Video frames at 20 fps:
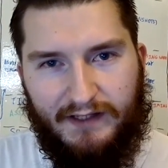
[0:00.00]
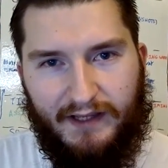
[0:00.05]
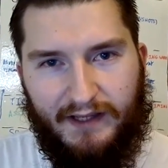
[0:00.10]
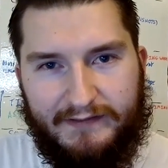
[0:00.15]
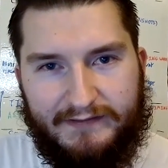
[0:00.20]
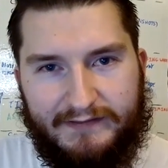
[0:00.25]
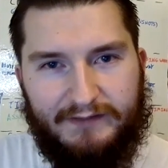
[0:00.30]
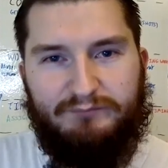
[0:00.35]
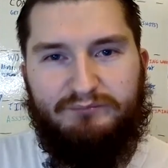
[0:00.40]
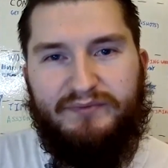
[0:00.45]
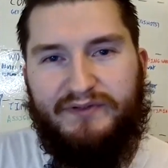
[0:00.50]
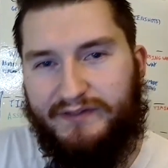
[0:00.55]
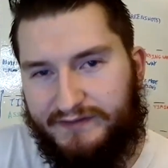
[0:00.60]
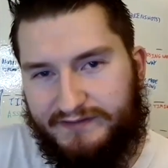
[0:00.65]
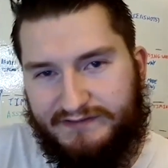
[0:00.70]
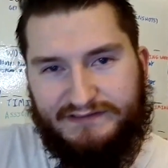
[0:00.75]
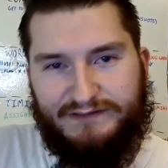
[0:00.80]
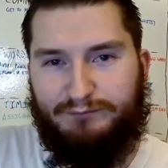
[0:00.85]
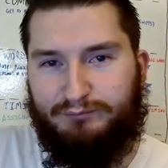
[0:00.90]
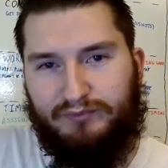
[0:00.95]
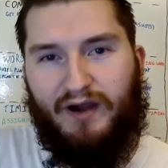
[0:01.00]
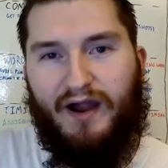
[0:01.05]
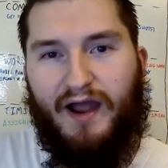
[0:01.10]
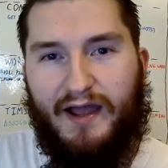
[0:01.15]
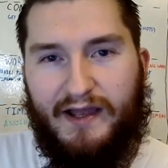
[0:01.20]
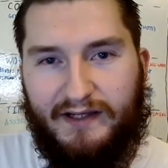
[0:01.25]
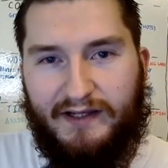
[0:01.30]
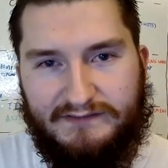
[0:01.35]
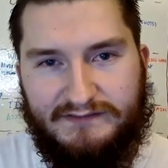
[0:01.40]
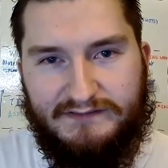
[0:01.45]
And then being
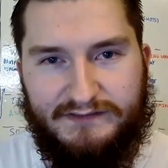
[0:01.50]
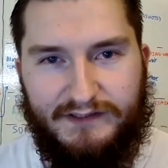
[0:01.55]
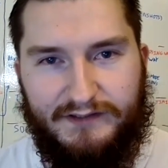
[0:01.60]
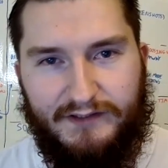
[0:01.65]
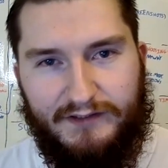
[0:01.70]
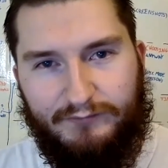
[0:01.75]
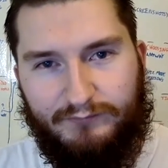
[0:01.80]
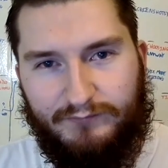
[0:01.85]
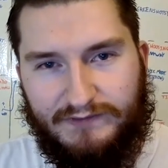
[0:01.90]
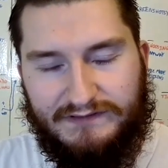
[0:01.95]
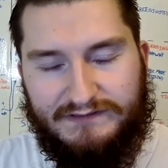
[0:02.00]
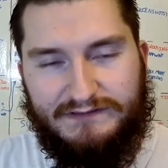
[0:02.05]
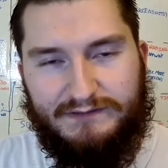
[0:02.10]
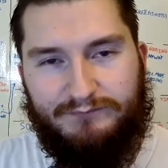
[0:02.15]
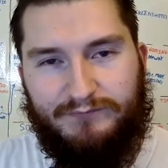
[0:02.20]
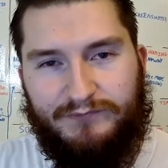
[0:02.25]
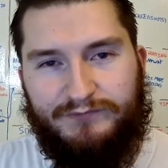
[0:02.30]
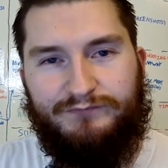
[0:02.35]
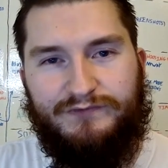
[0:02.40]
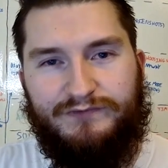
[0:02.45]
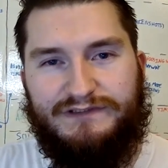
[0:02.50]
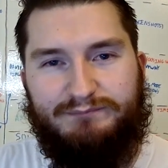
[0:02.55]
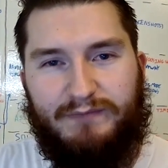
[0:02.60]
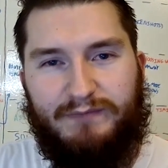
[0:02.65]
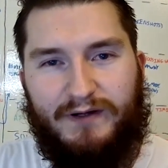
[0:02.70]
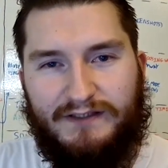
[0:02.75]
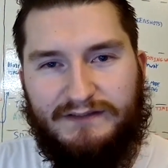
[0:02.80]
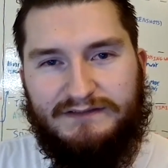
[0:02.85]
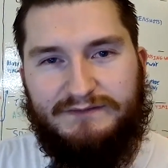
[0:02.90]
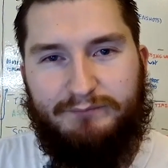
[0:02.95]
surprised when someone
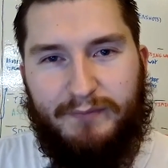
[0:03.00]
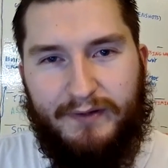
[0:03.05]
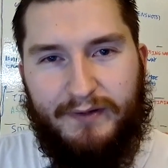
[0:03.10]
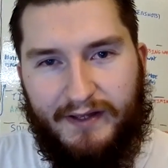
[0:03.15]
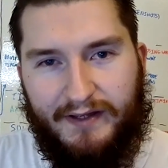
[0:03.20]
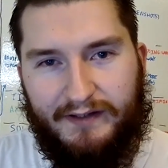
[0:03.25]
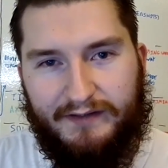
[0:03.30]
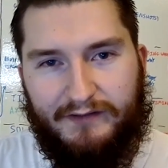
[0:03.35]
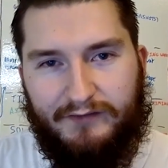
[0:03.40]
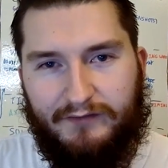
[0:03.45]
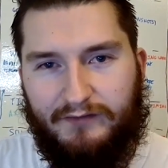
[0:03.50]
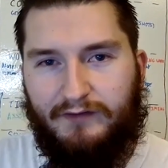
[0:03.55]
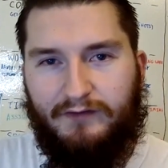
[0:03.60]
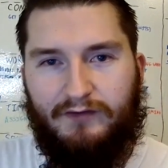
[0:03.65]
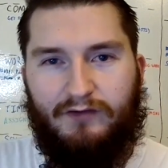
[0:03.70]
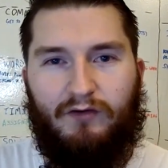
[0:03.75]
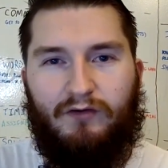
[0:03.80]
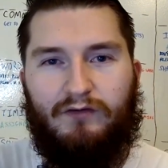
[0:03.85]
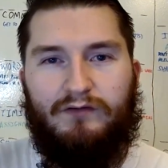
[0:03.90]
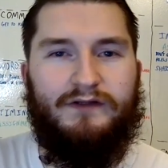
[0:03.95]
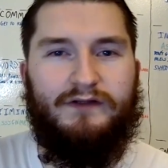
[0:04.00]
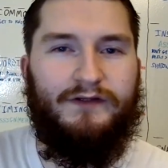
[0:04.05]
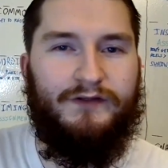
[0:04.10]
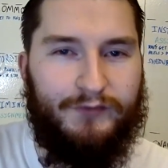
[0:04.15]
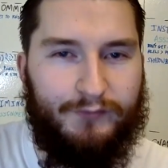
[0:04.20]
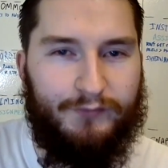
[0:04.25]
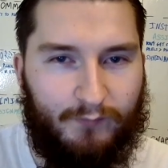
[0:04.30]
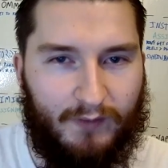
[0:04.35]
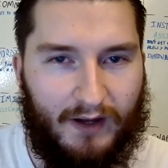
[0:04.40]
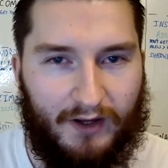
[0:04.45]
responds back calling
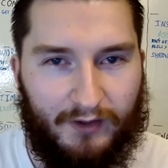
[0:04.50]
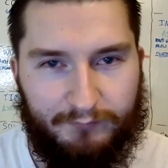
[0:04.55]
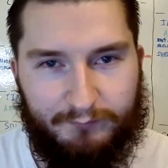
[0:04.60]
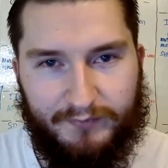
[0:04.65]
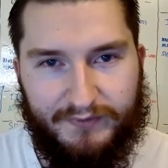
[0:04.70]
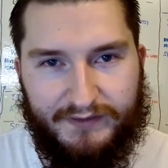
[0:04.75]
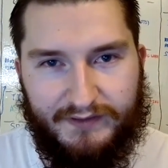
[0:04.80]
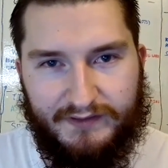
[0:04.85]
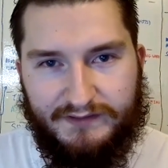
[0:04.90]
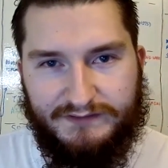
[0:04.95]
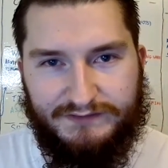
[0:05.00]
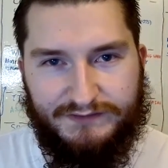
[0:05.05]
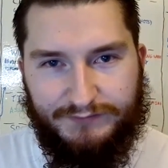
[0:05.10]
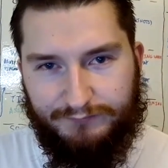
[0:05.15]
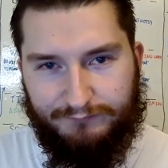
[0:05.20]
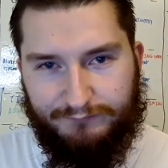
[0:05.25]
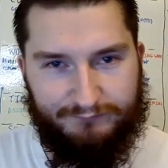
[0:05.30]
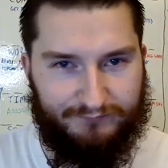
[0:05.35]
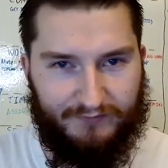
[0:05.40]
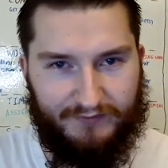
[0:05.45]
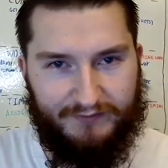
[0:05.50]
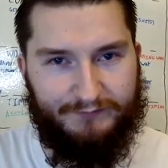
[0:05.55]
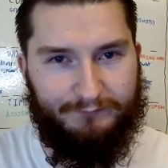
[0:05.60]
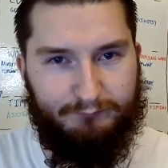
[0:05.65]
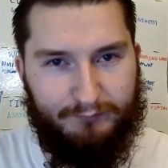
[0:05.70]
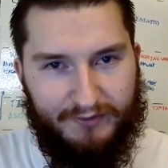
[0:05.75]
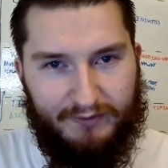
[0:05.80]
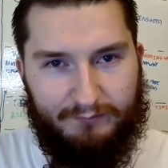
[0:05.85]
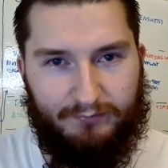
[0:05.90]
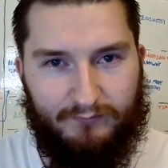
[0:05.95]
you out because you threaten
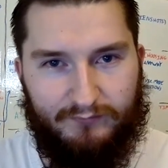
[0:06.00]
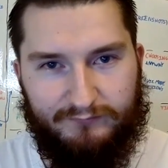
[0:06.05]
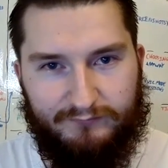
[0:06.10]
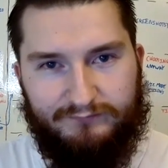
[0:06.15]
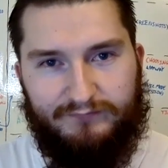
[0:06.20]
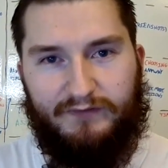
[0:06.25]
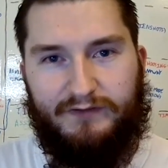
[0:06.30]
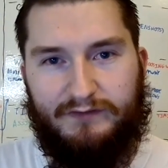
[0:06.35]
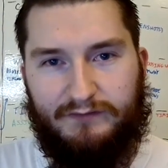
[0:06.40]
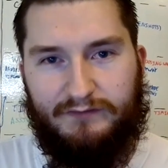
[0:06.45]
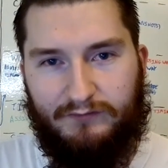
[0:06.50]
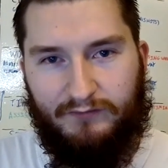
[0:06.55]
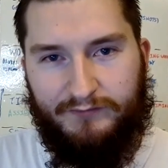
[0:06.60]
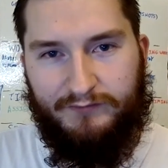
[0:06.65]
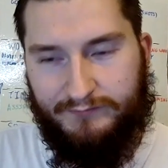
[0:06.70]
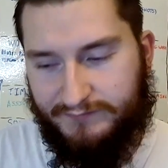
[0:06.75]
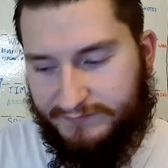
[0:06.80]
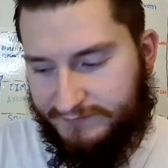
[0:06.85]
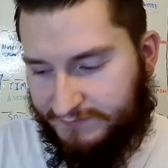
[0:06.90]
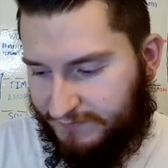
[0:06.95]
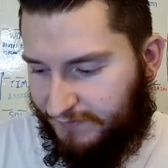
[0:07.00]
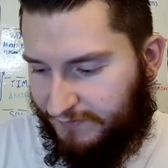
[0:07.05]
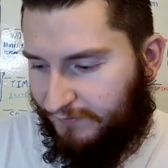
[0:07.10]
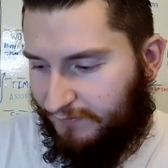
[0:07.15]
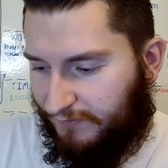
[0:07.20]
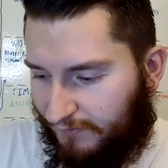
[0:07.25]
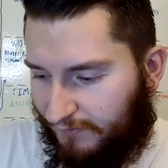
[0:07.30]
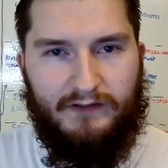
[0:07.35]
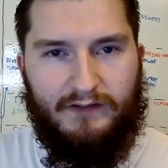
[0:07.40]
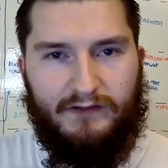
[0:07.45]
people with fucking lawyers
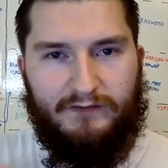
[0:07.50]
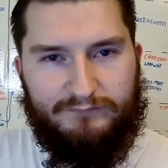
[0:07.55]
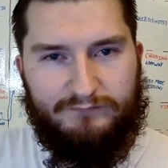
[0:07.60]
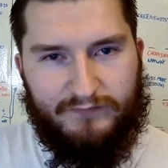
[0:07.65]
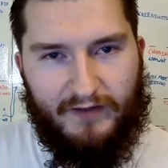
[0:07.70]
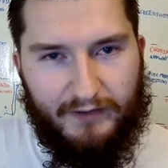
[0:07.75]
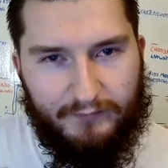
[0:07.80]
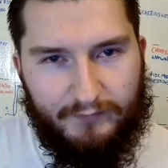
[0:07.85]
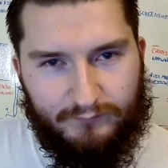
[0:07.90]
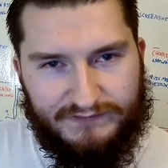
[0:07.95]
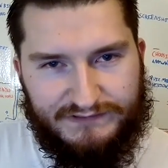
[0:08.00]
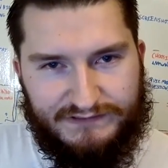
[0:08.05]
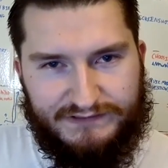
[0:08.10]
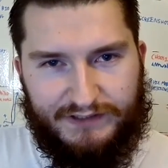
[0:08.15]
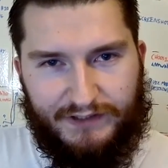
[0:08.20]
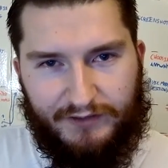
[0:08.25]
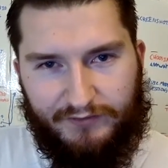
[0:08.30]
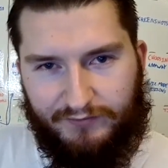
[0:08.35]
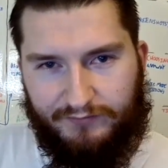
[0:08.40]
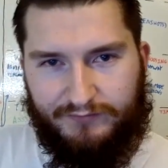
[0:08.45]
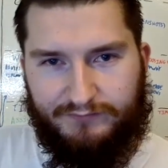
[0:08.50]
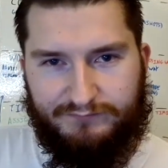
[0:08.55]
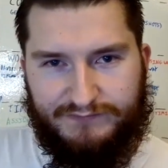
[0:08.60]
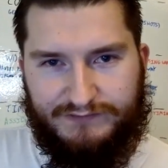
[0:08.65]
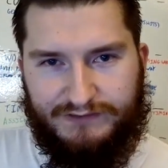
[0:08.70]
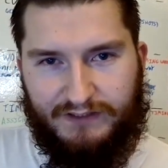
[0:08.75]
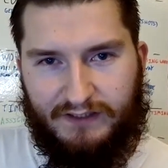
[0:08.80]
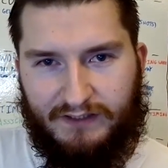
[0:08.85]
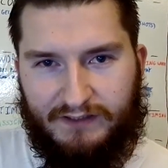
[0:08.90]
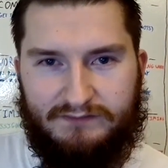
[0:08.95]
if I was scared of
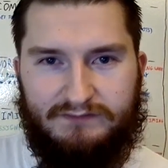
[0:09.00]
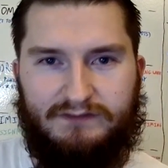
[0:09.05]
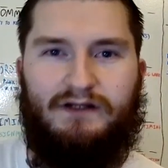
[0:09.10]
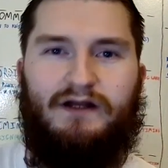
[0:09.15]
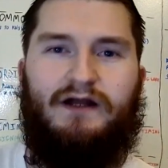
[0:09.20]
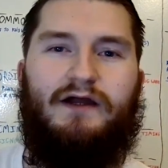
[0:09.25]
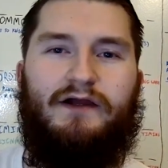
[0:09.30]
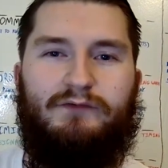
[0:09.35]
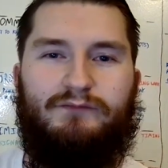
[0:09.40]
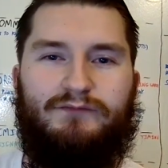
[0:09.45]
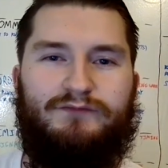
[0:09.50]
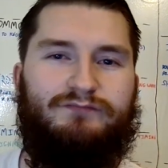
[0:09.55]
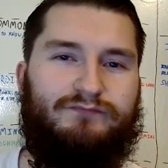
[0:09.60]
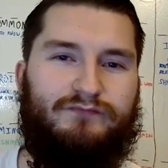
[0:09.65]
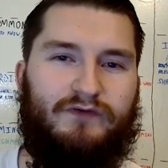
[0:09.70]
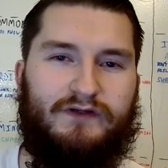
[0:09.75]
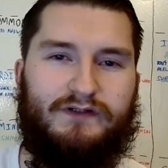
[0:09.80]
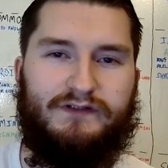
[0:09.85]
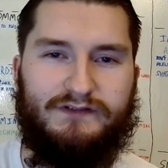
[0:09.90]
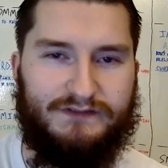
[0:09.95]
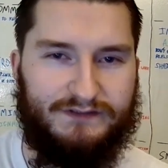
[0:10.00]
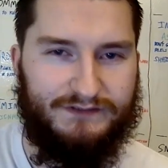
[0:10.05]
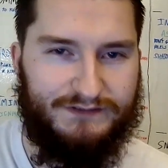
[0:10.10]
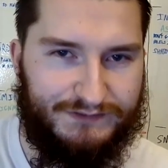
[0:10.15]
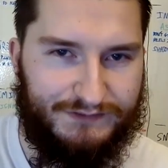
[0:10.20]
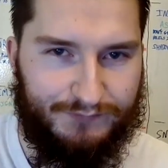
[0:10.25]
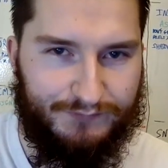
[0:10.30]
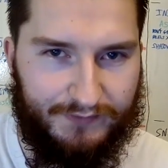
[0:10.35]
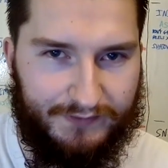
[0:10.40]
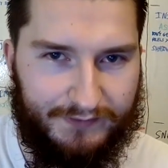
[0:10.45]
John, I would fret and
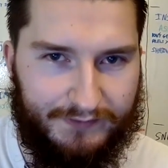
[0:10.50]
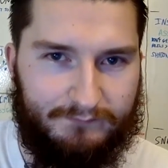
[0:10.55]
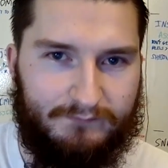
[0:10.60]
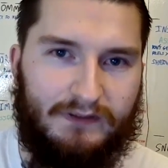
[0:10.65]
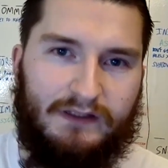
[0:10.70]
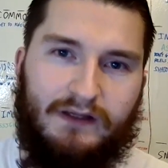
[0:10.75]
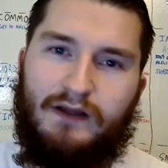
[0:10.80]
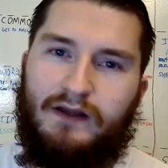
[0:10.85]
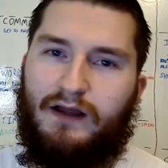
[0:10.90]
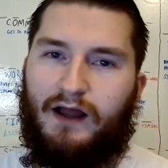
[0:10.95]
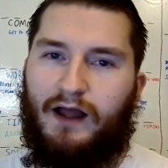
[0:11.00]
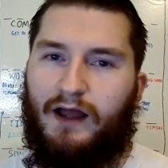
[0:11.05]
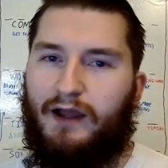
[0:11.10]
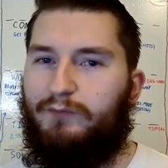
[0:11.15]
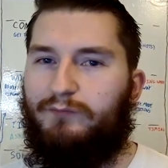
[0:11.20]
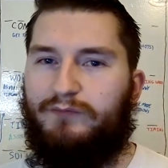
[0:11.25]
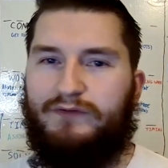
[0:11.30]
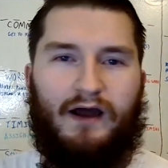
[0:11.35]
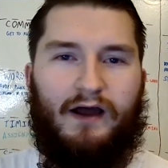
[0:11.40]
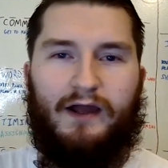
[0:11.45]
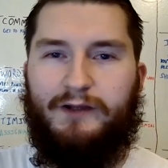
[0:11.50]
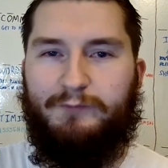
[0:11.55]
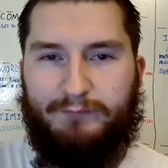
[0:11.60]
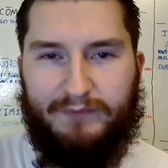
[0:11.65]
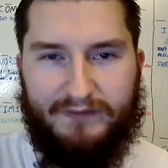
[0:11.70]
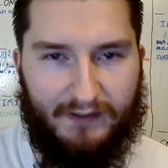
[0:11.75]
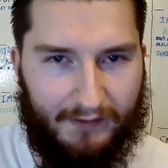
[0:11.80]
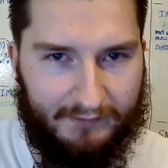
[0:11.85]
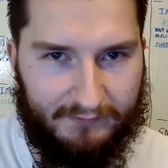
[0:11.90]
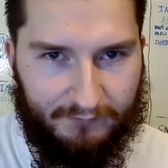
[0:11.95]
sue him. I would hide
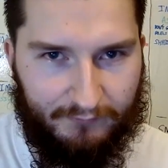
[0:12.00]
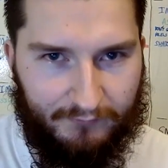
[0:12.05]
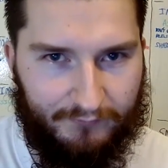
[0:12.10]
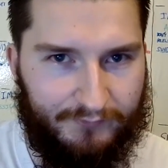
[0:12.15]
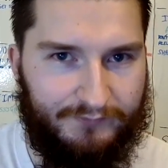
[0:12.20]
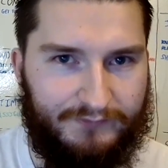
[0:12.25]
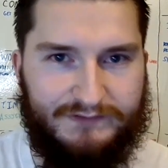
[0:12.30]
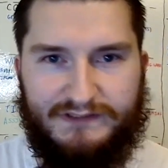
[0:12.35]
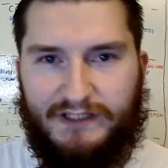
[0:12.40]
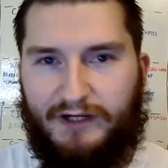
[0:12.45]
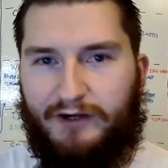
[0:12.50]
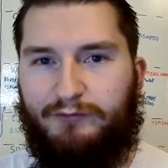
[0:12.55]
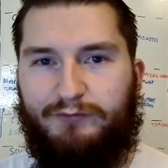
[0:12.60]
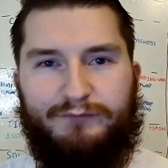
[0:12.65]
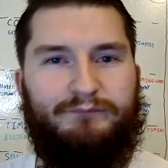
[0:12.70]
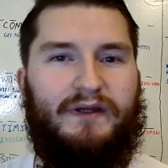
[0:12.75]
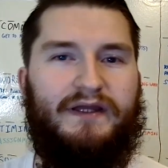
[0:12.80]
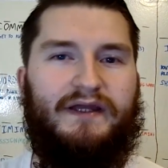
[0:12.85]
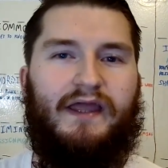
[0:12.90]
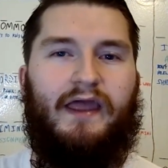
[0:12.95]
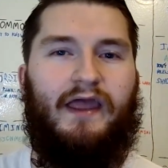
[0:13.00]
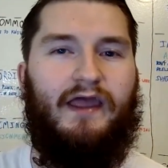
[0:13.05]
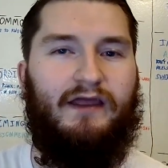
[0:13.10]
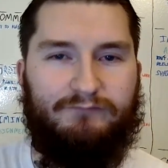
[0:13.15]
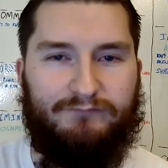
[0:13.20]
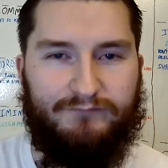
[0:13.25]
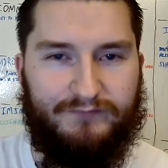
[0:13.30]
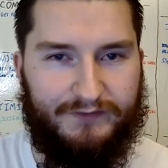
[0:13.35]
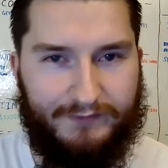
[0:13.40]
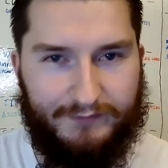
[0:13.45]
behind lawyers. I would make
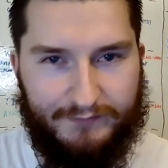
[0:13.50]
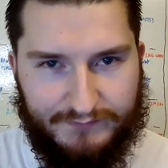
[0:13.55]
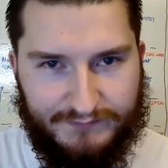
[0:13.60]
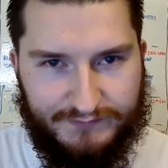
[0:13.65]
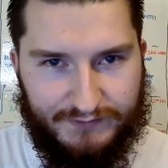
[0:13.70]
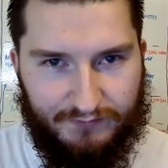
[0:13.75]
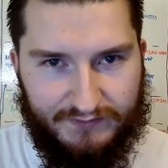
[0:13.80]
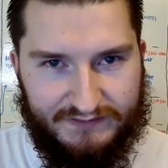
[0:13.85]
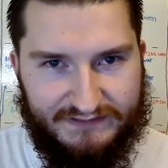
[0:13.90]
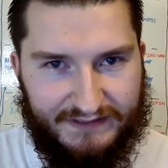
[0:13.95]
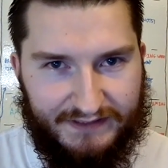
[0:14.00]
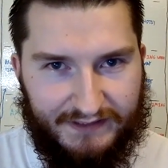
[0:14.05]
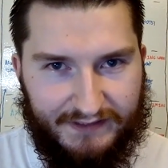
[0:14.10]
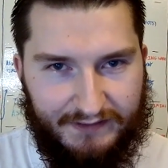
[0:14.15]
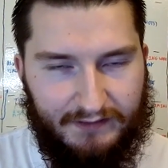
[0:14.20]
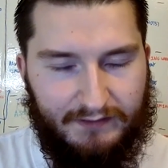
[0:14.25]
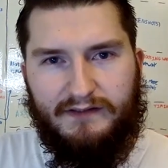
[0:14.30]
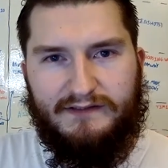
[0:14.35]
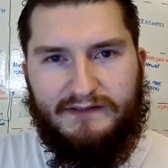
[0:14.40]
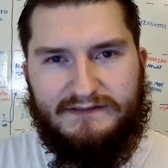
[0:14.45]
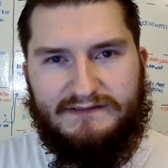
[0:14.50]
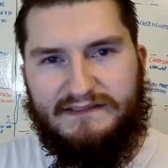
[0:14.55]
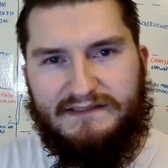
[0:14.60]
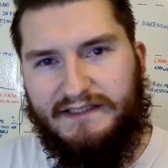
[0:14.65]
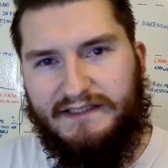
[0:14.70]
hate videos all day. It's